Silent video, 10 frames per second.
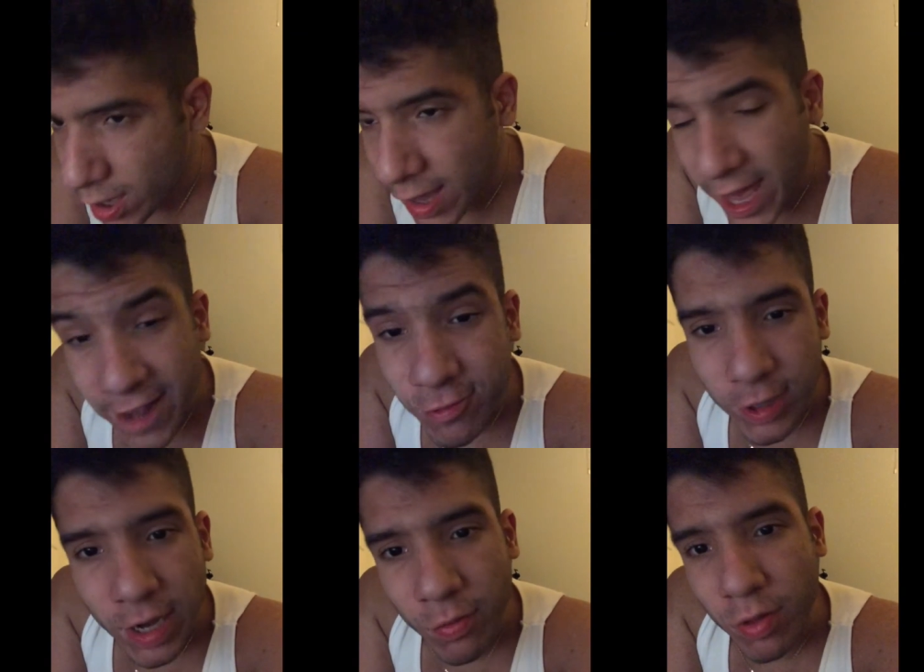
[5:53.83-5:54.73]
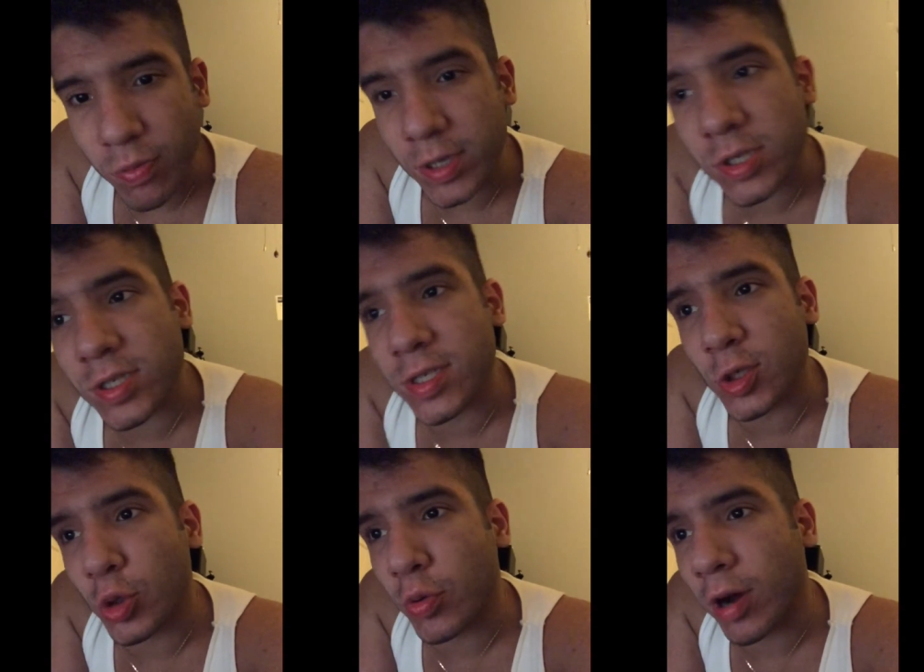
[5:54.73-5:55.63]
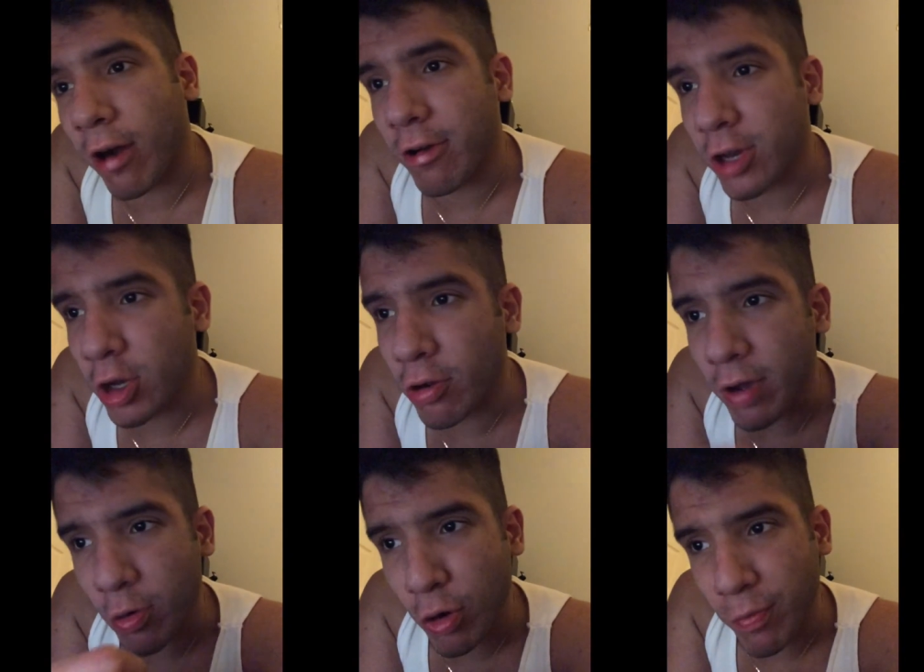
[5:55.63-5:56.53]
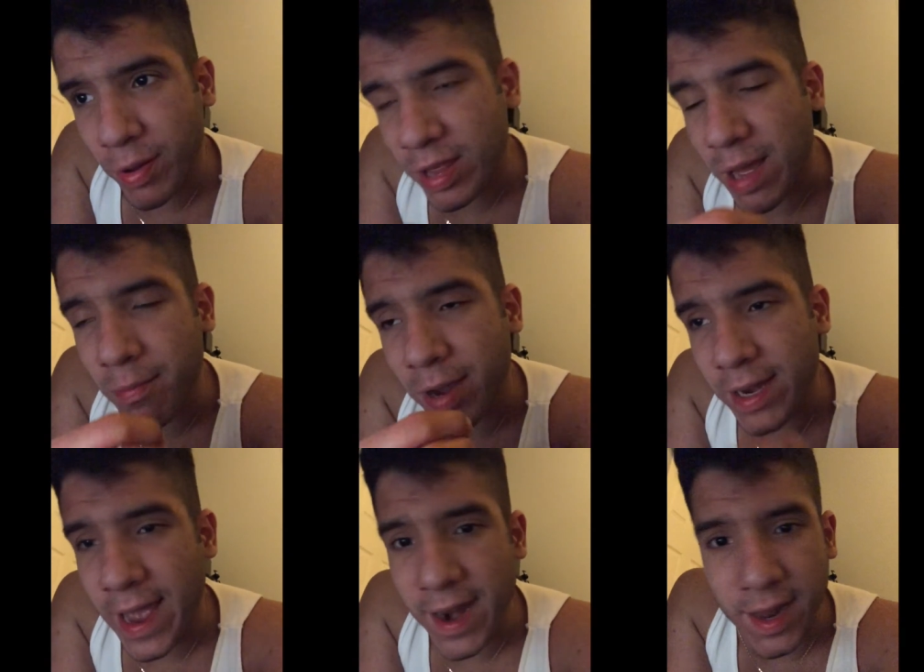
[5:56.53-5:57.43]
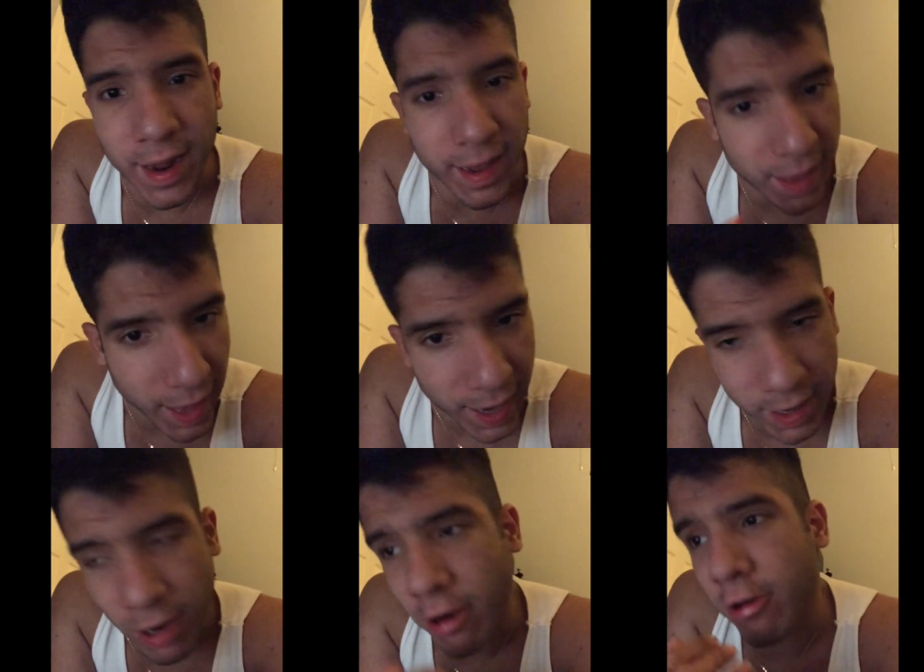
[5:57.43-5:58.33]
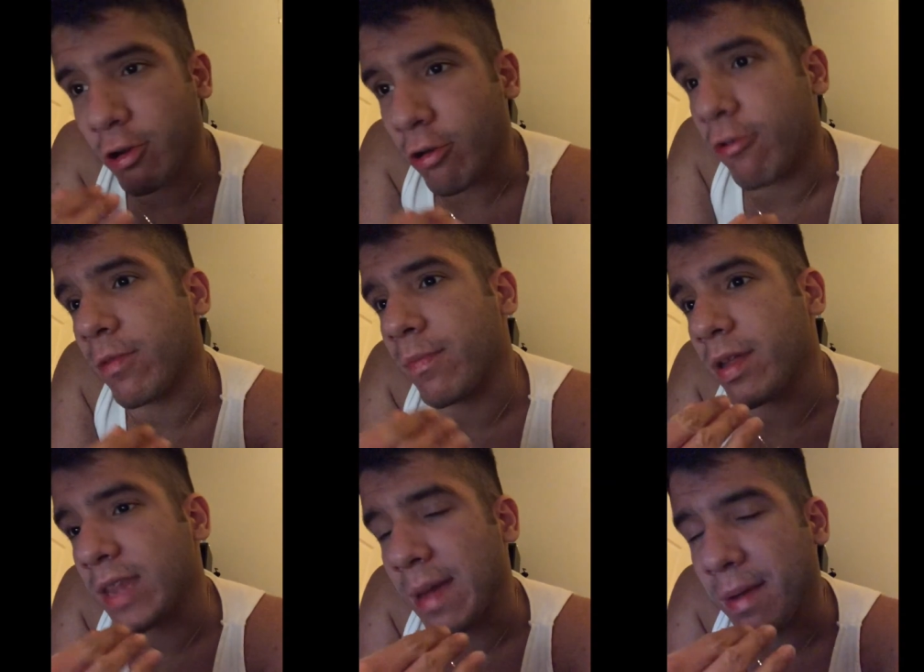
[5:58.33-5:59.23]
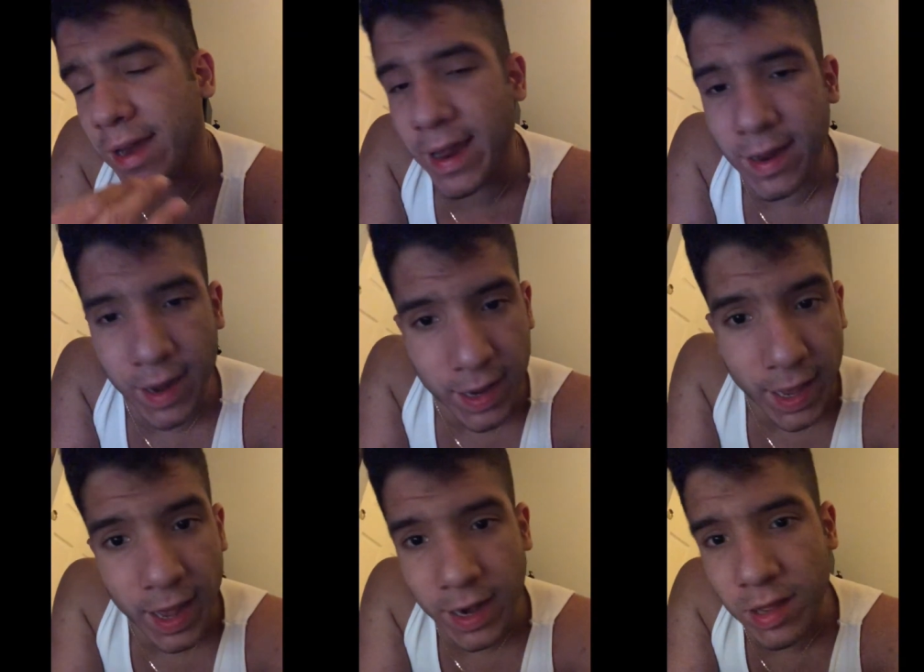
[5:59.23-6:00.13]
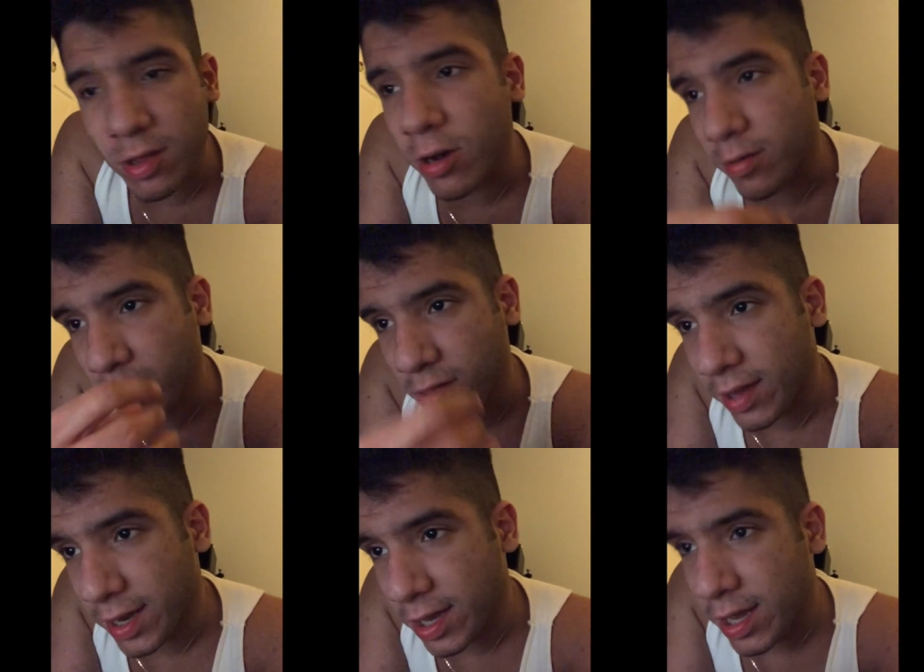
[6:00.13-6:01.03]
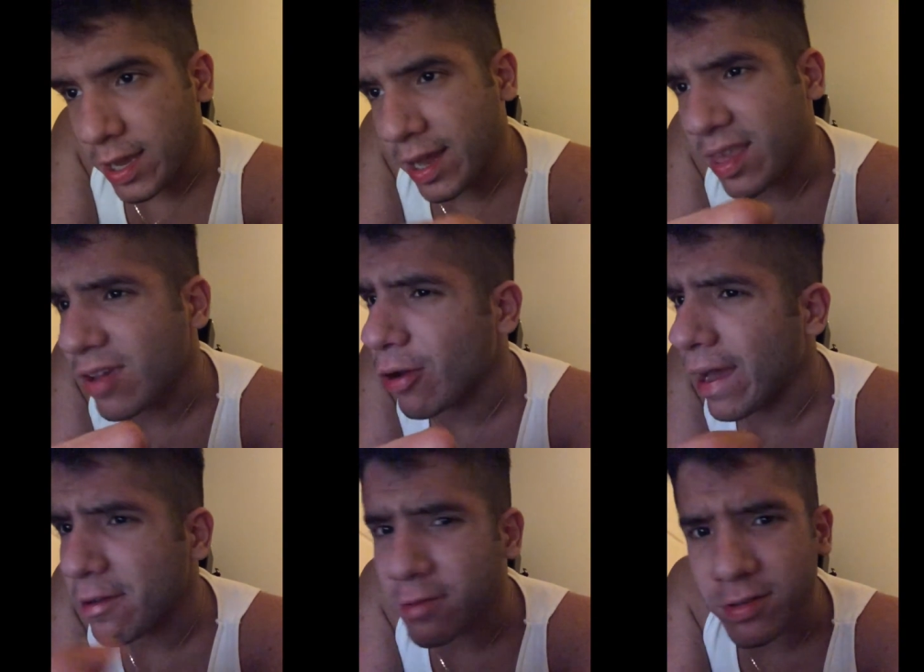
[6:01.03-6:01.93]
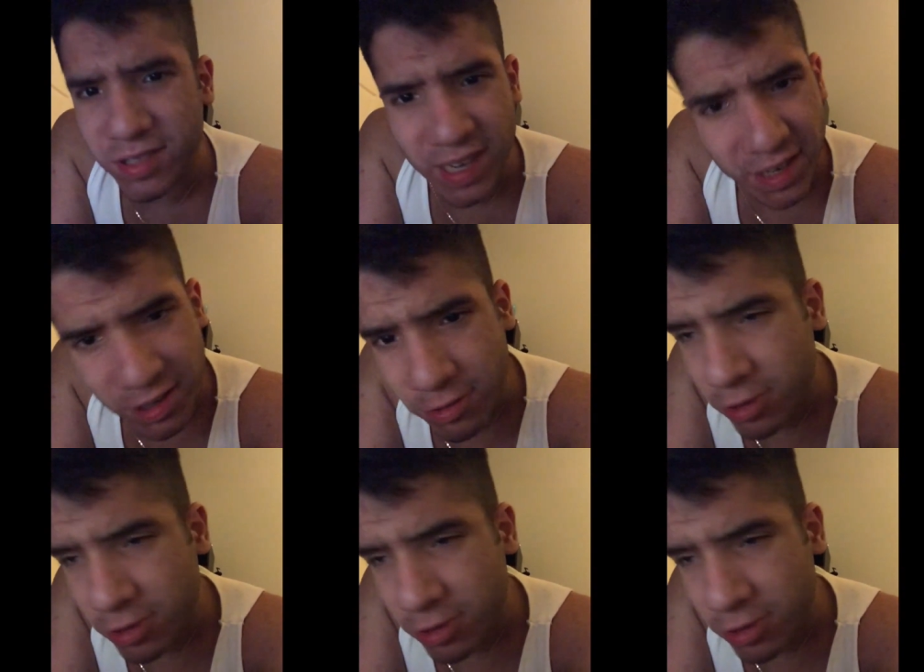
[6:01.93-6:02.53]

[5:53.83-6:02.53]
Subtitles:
after that, we switched to our new equipment that my dad and I got. Our new equipment that my dad and I got is called a sled. It's not, I don't know the technical